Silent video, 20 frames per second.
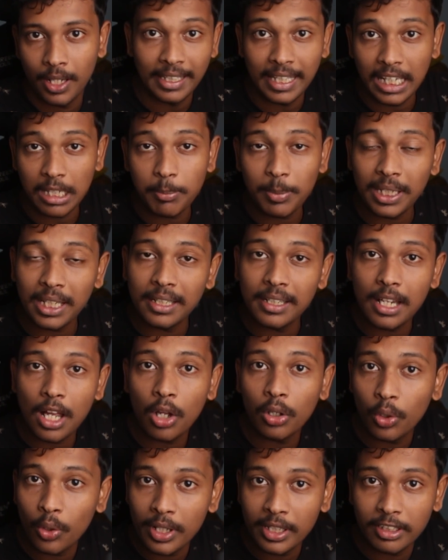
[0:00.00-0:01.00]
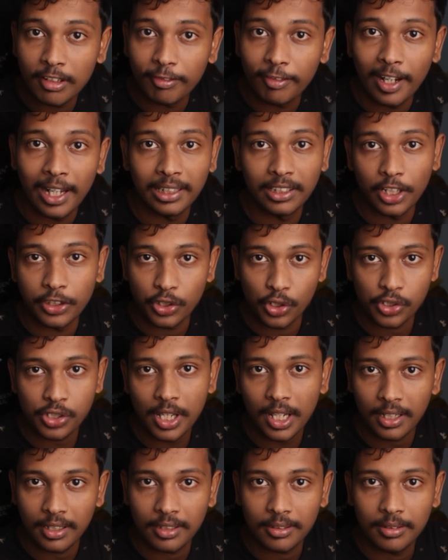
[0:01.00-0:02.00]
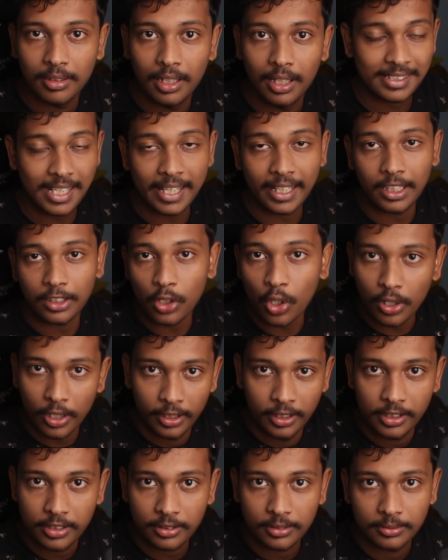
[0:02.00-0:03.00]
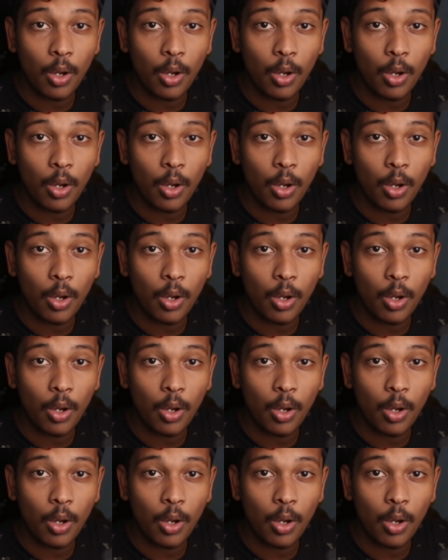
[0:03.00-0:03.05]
and they can begin downloading the file that you shared, just like a torrent.